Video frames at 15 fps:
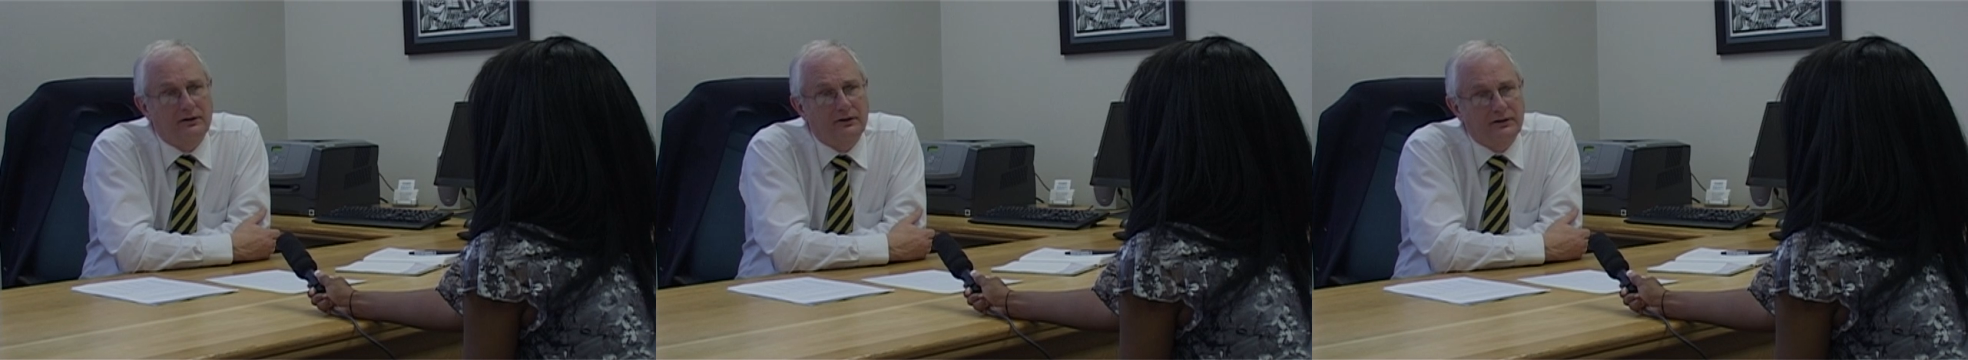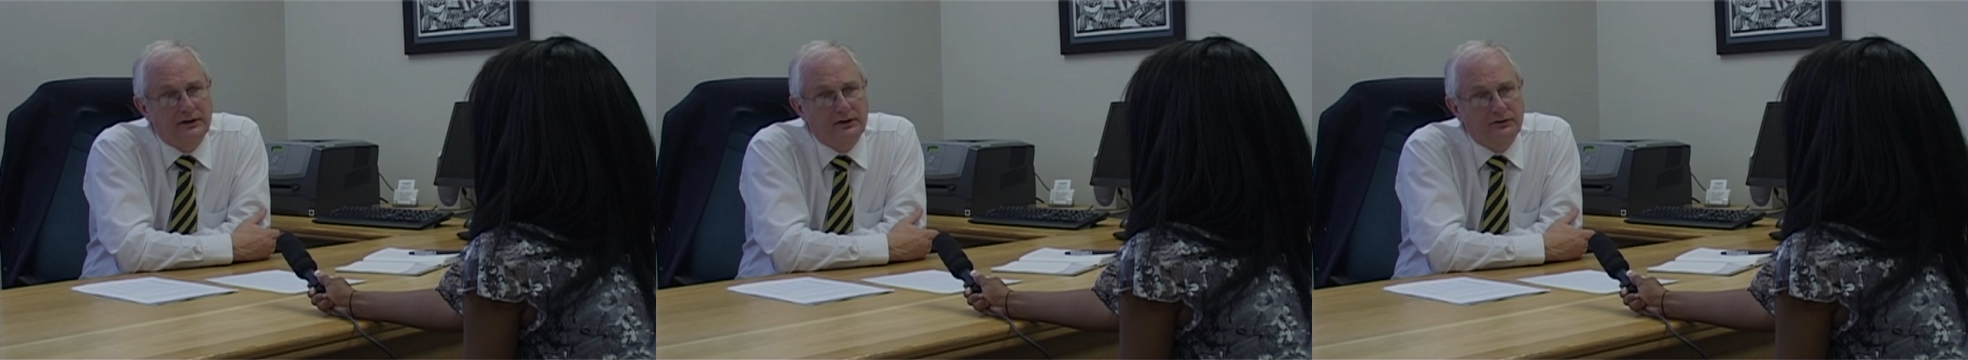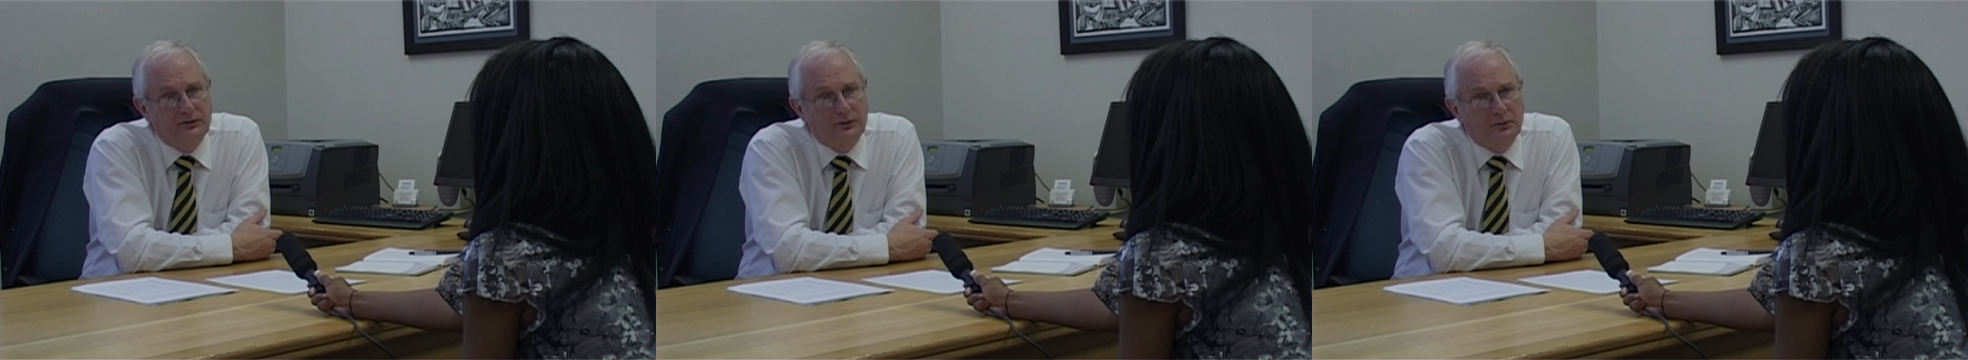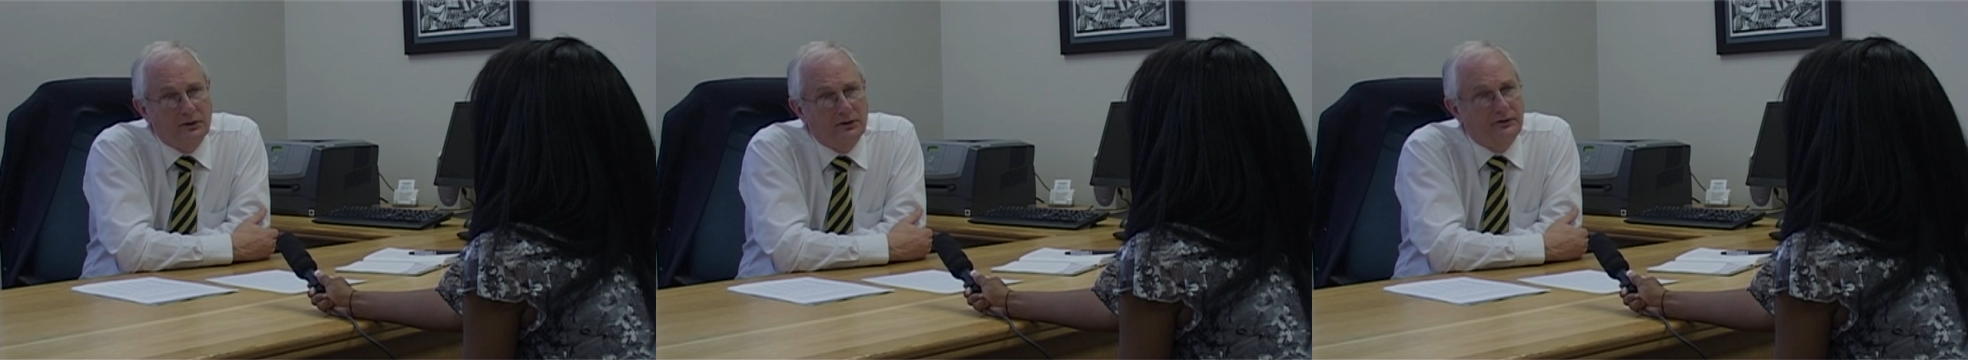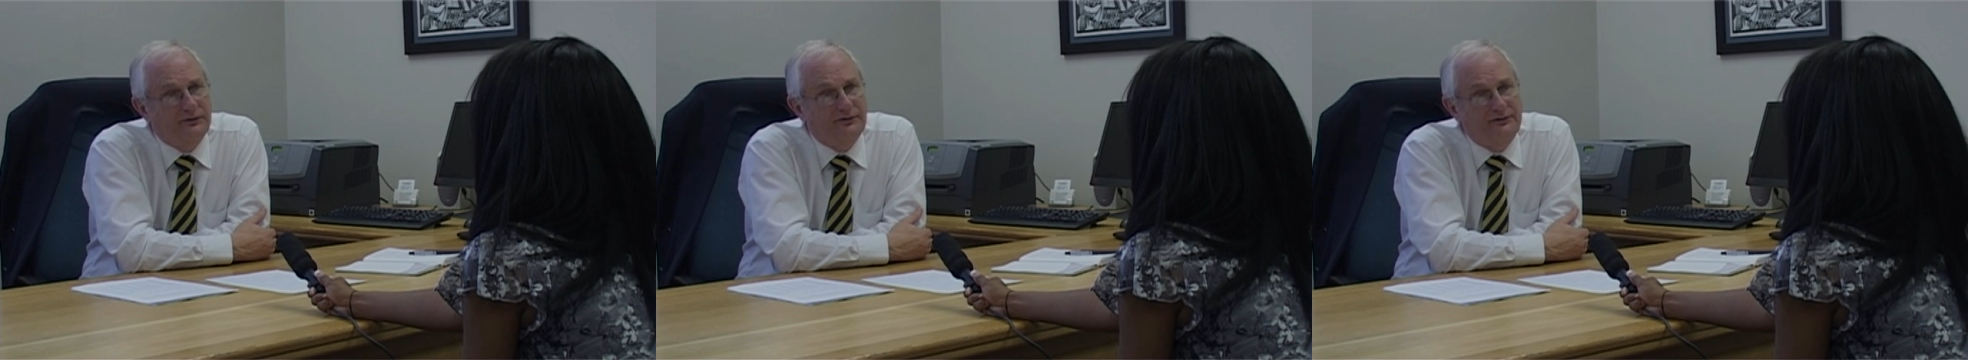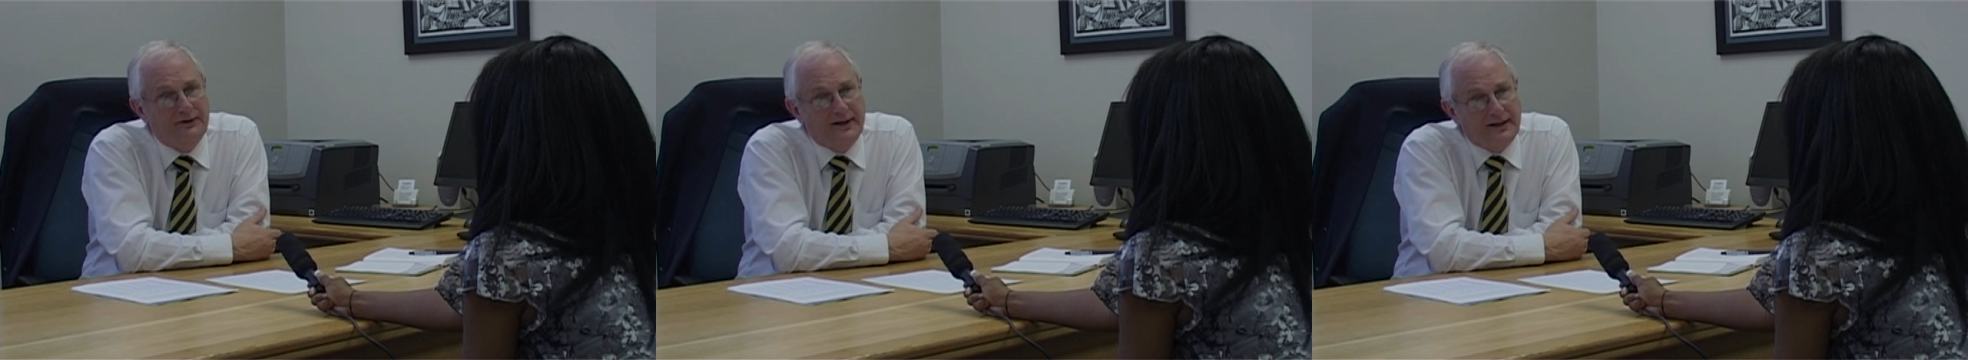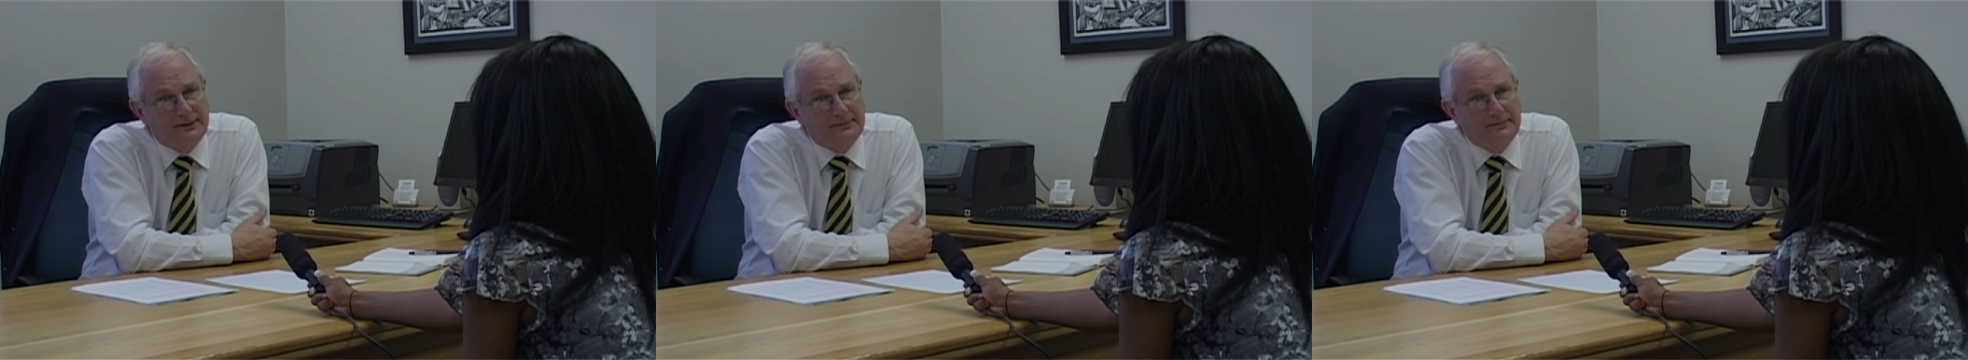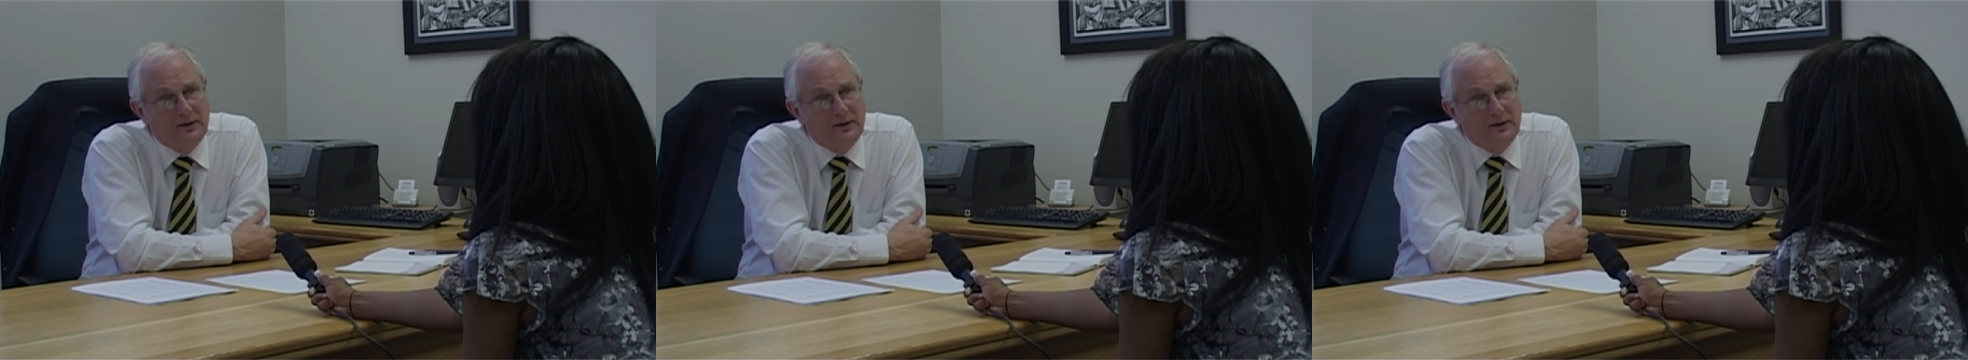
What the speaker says: learning new words fun.